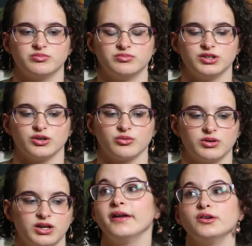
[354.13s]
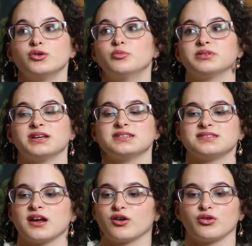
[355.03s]
you know, I don't know who plays
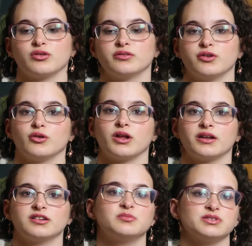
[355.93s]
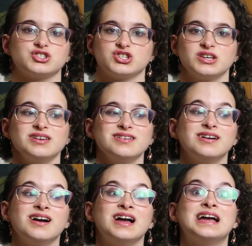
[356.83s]
that girl, Yolanda, but she